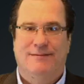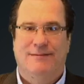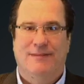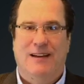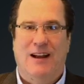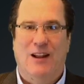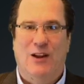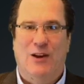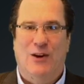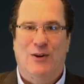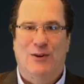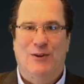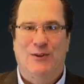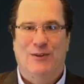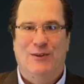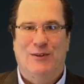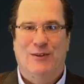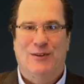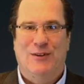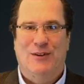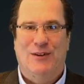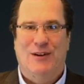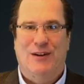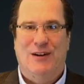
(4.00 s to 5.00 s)
Hello,
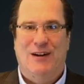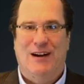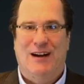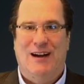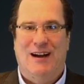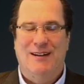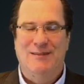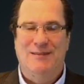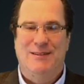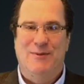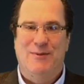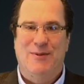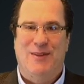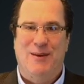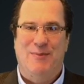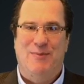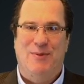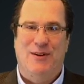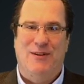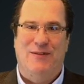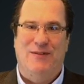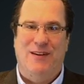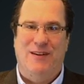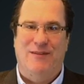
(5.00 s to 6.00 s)
I'm Timothy
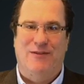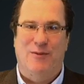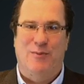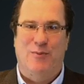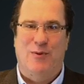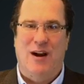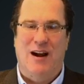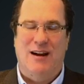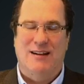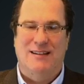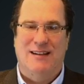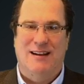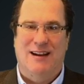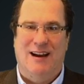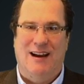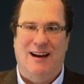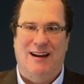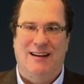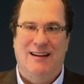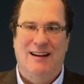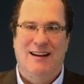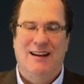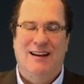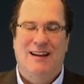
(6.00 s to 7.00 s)
Perfit from Proxidyne,
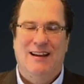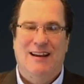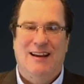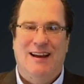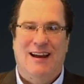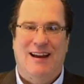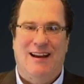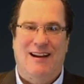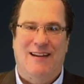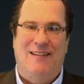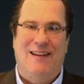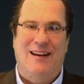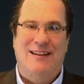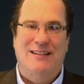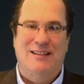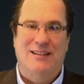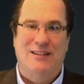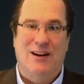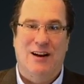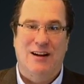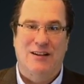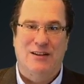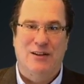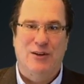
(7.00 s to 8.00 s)
and I'd like to
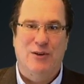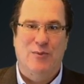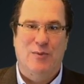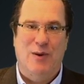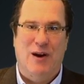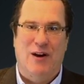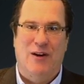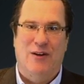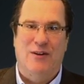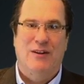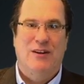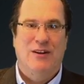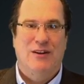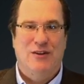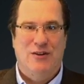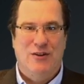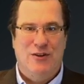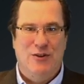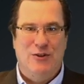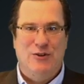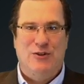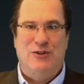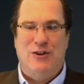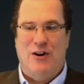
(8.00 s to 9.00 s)
talk to you about your
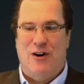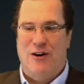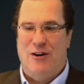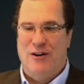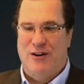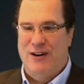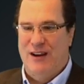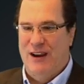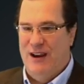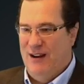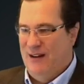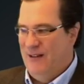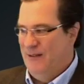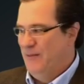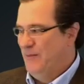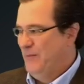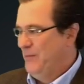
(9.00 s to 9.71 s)
new starter kit.